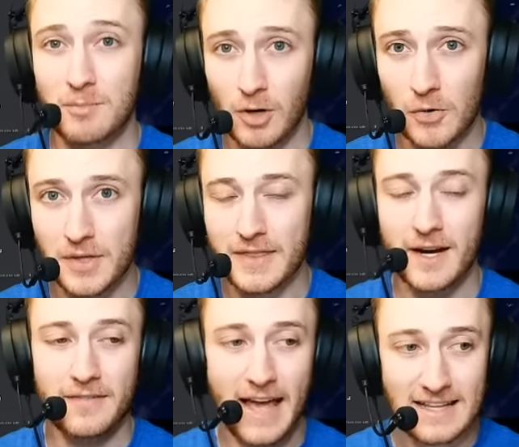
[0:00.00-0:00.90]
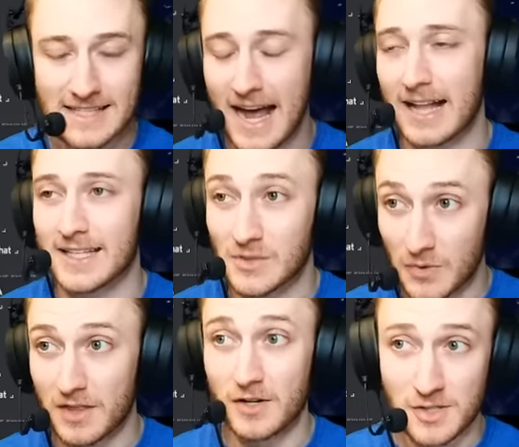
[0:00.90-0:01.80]
broken there. That's Alice
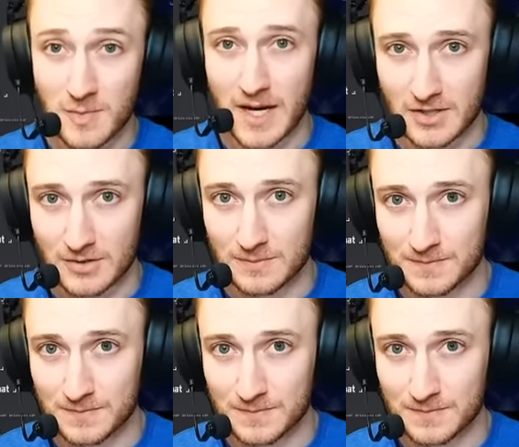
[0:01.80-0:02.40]
with her special.